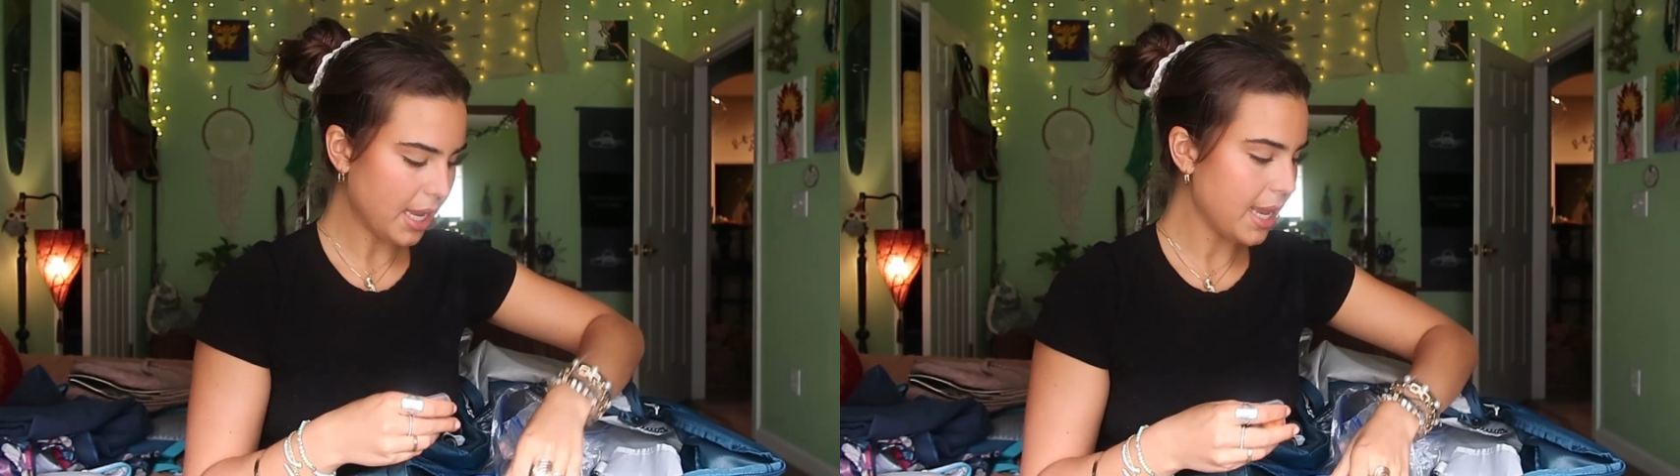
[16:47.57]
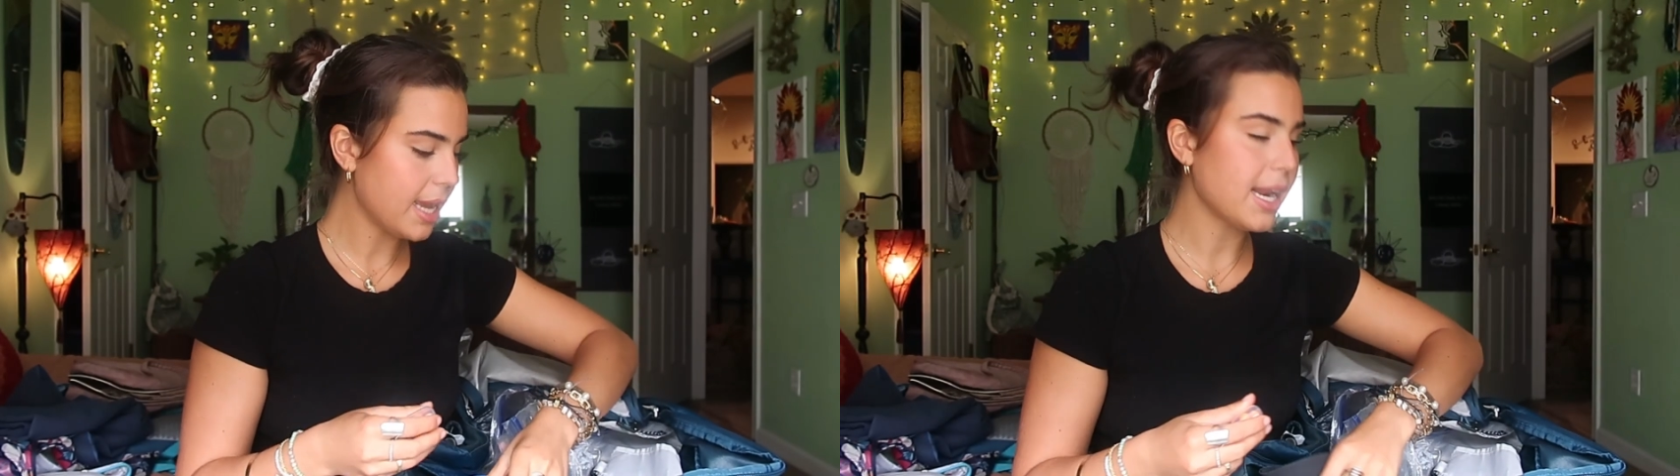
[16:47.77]

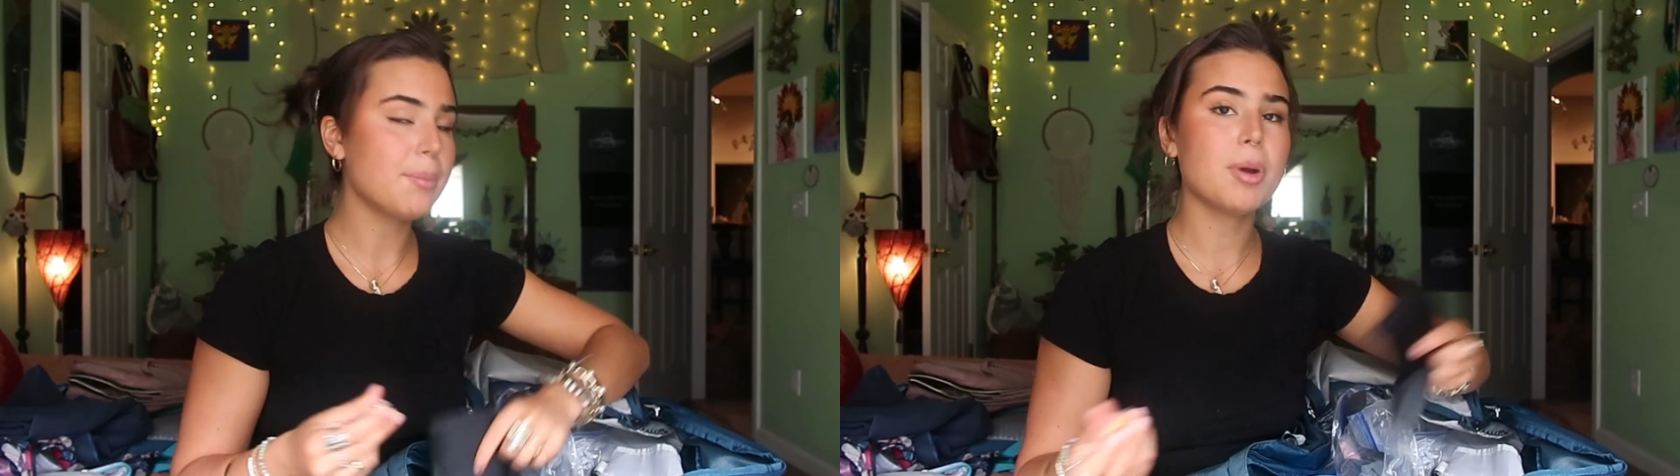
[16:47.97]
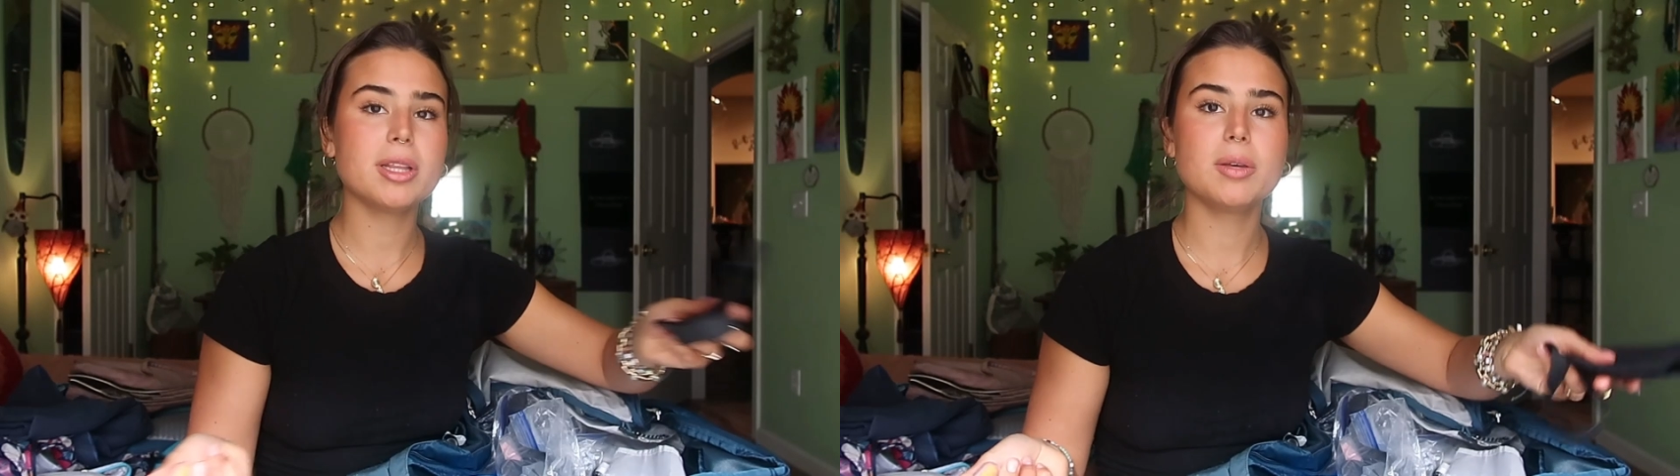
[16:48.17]
and
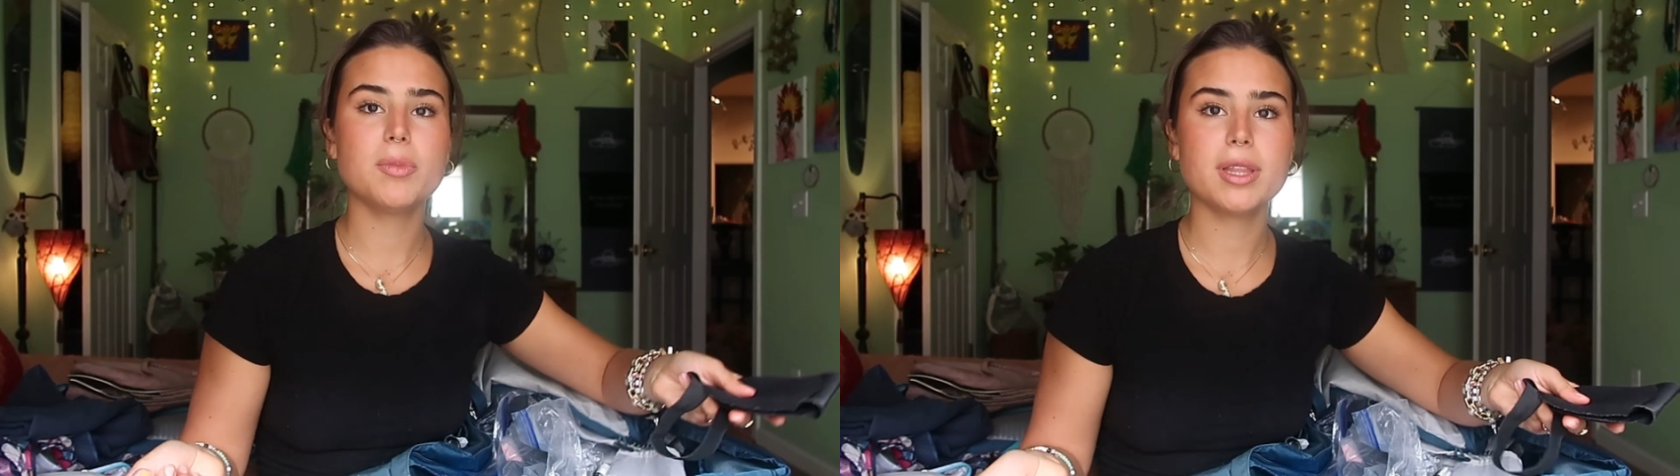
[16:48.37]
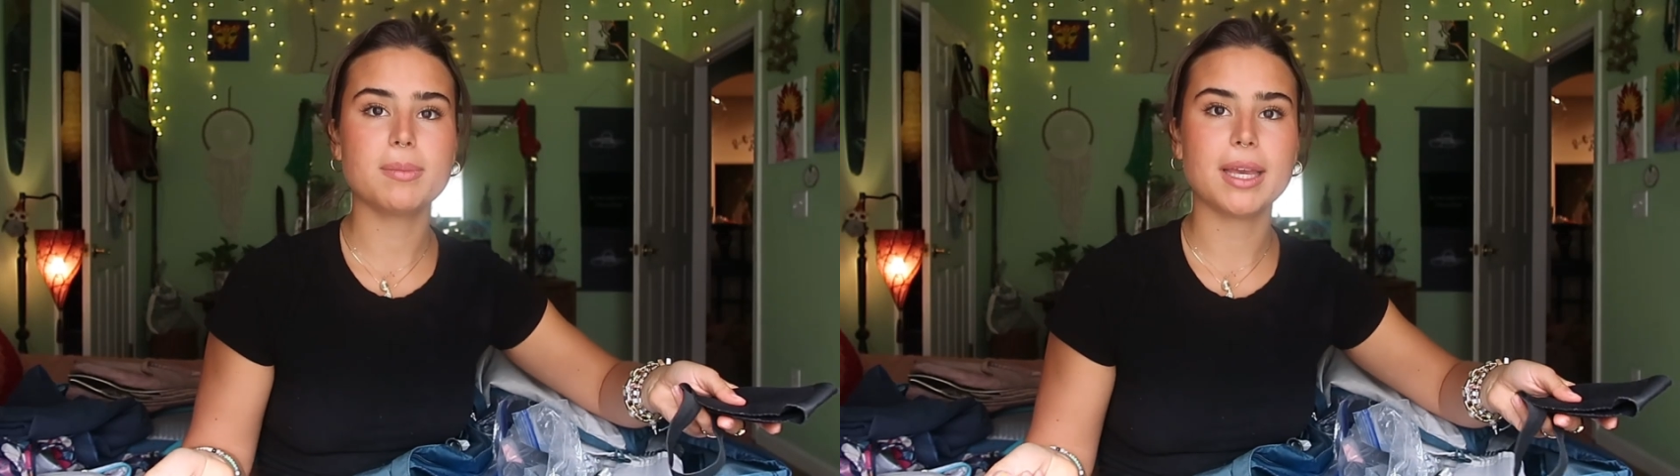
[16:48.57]
I brought
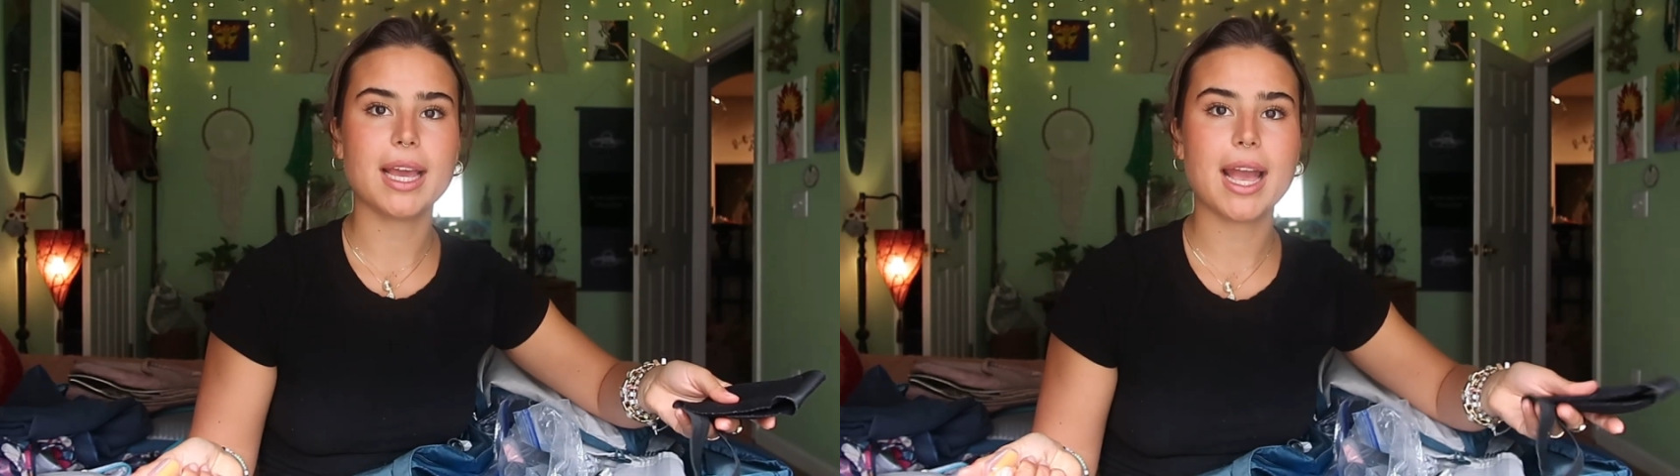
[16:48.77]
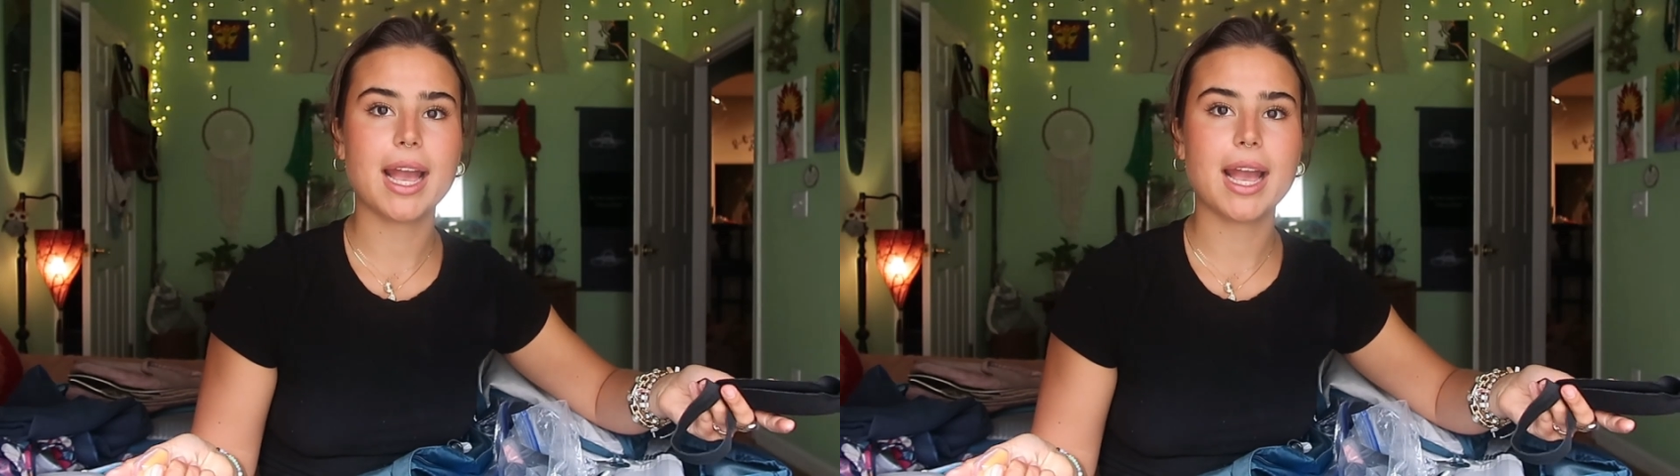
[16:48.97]
them with me,